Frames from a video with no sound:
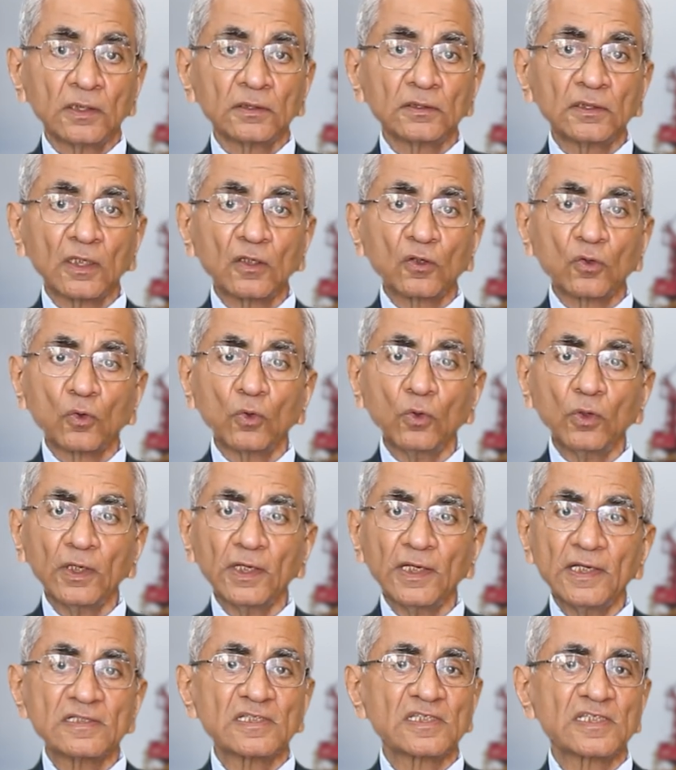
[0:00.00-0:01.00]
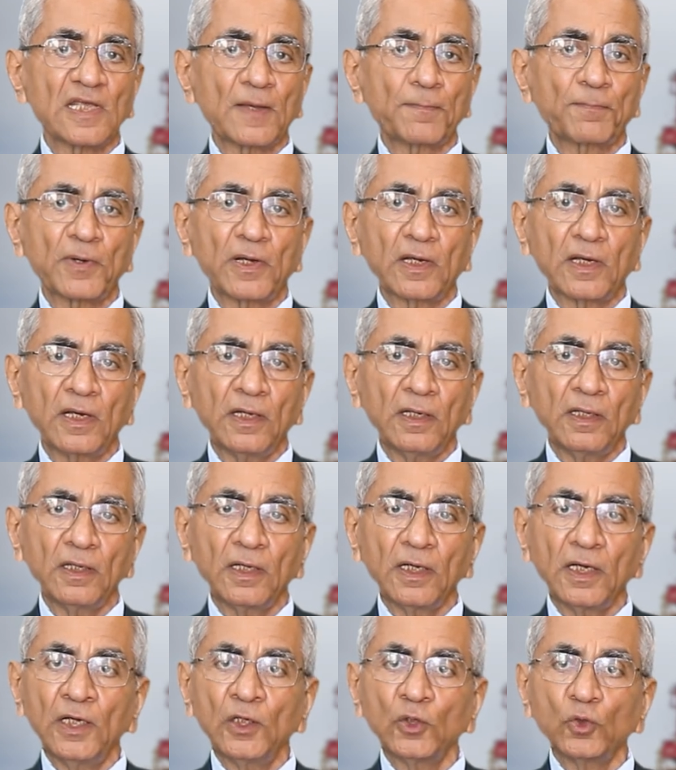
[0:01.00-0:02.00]
the crude is separated
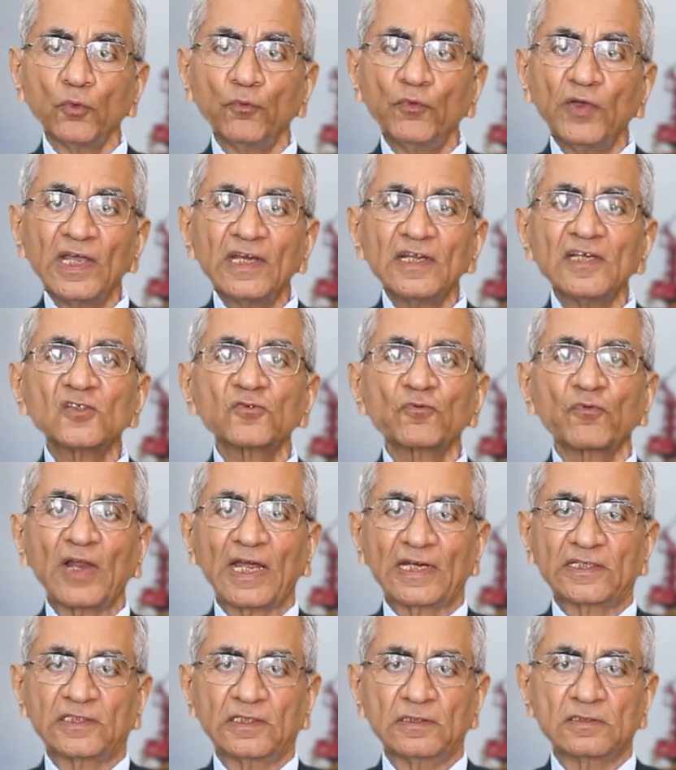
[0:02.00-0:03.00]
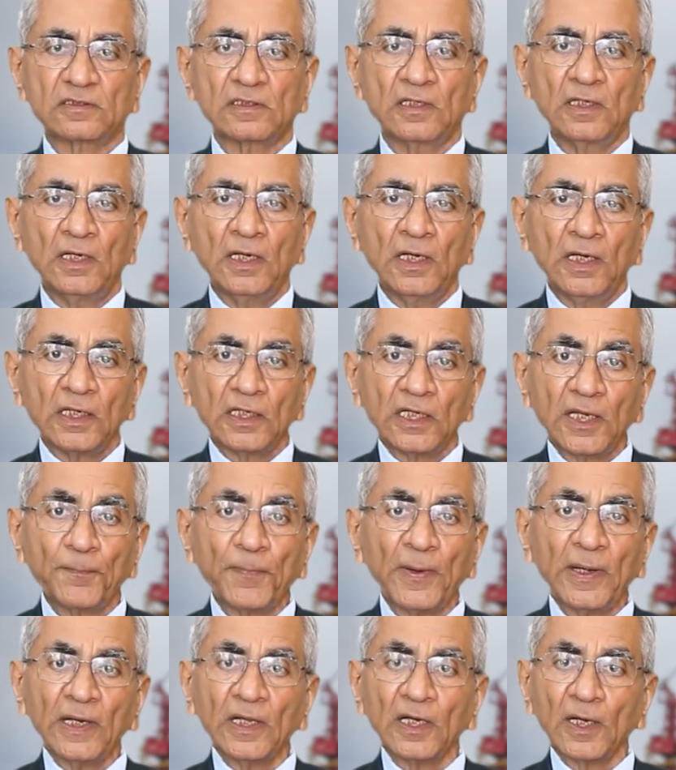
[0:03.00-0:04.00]
into various fractions
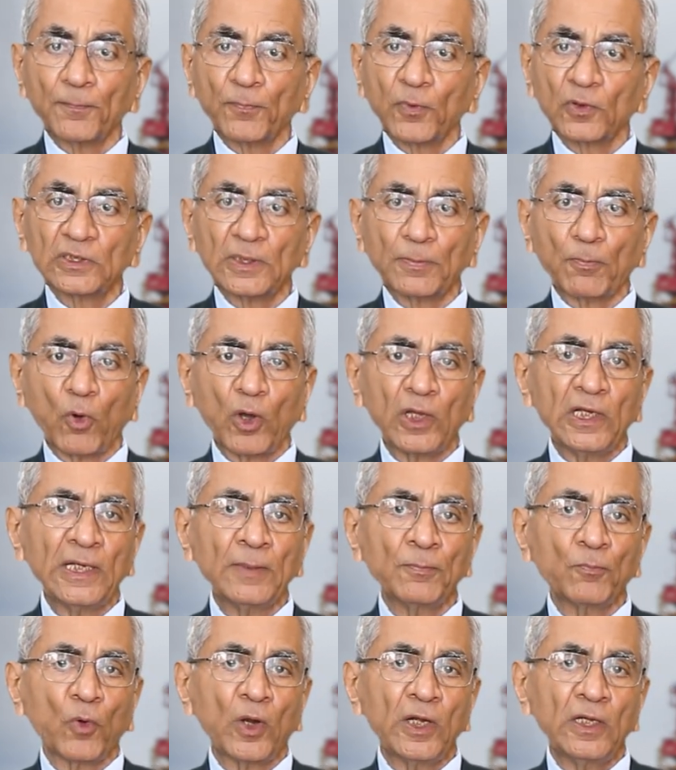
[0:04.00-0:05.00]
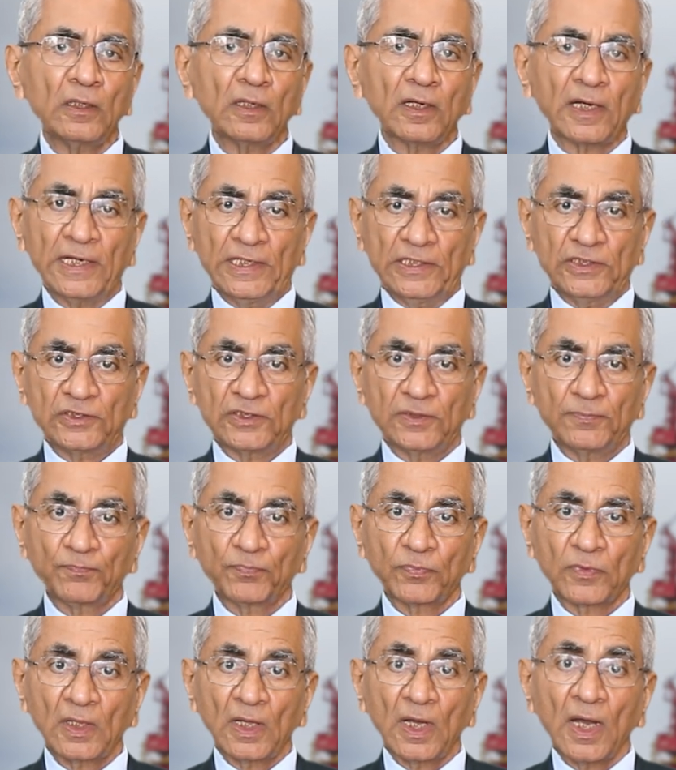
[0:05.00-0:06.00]
depending upon the boiling point range.
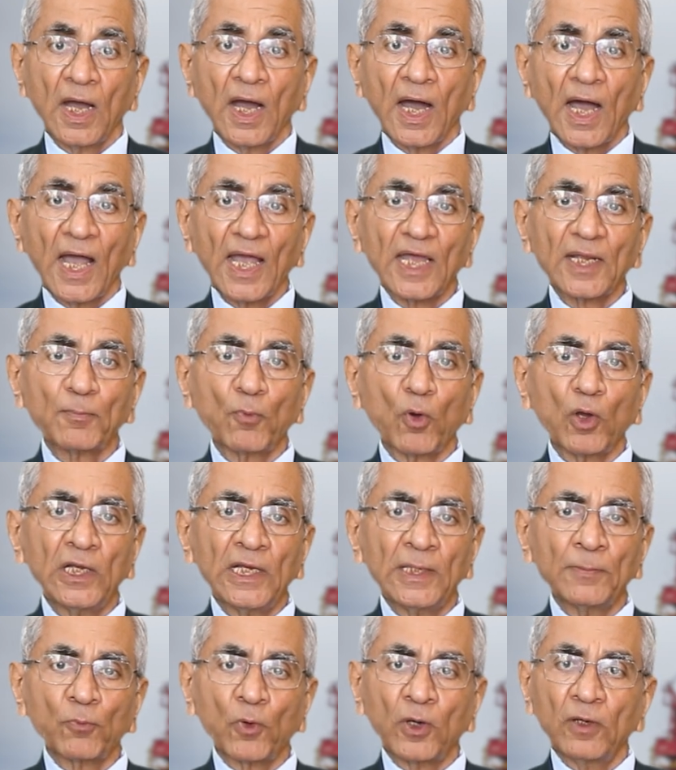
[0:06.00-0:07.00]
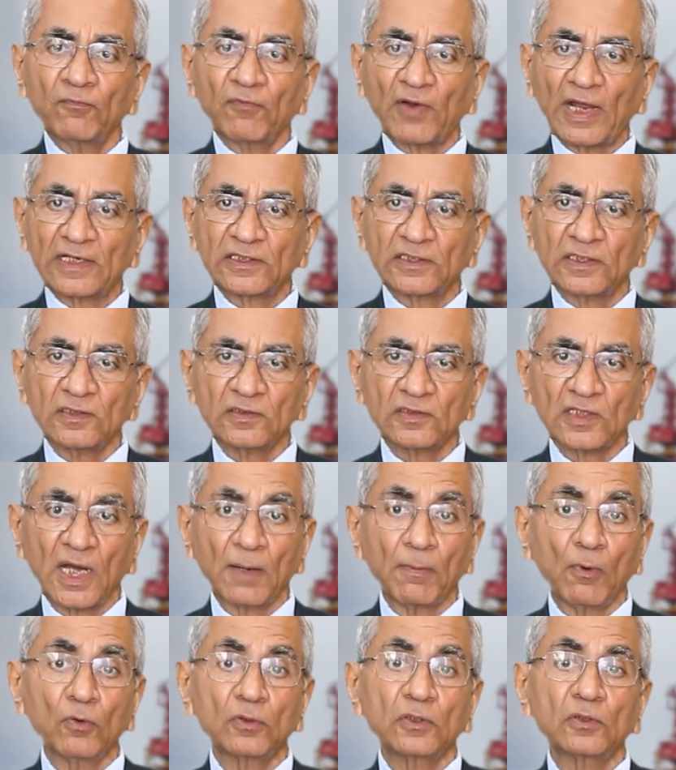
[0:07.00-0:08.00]
Higher boiling point fractions
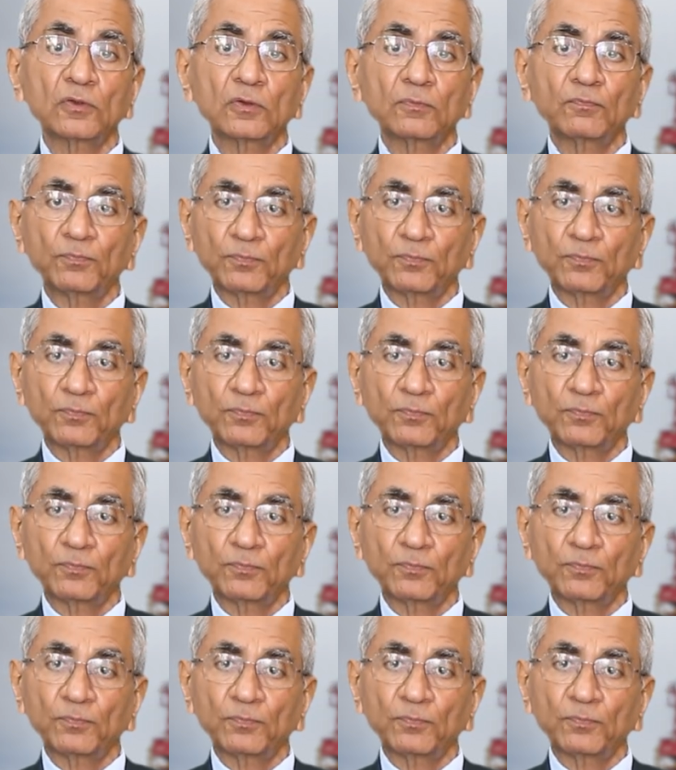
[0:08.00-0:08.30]
about